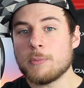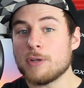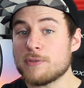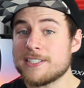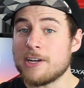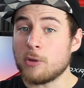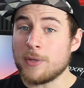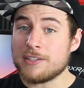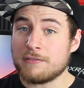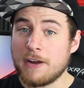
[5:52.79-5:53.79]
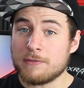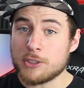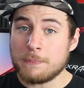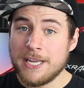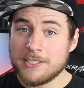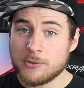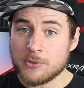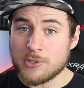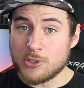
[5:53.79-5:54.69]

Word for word: Well, if we set our width to five hundred pixels,